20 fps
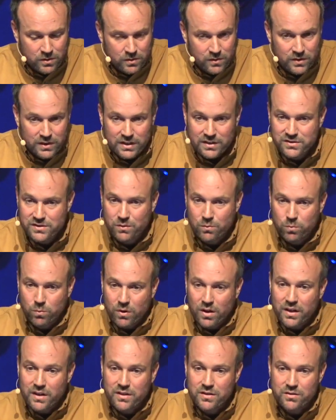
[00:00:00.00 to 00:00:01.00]
He's the
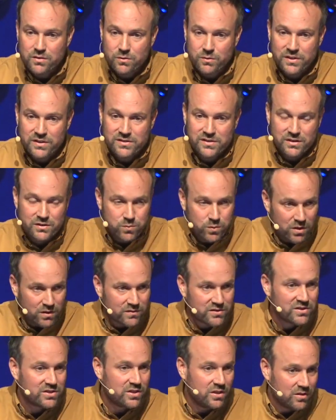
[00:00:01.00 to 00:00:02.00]
one who is the 12
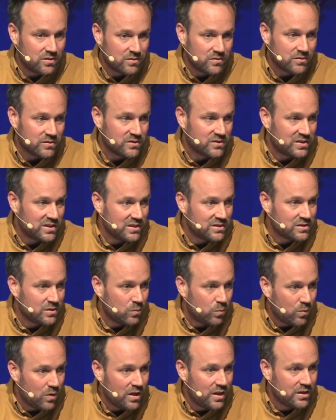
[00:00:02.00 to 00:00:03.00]
stones. He's the
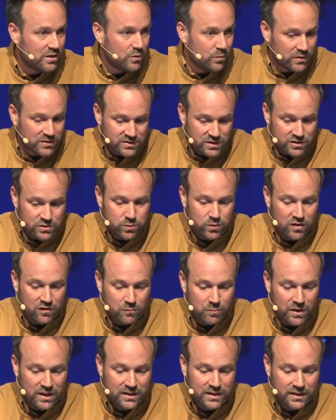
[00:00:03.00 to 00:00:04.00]
one who is the
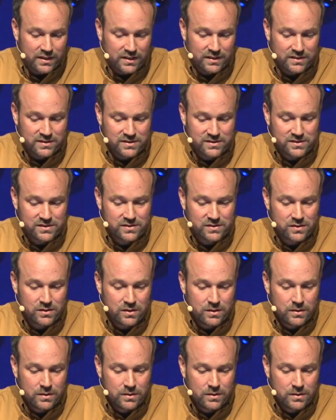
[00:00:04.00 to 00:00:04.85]
12 buckets.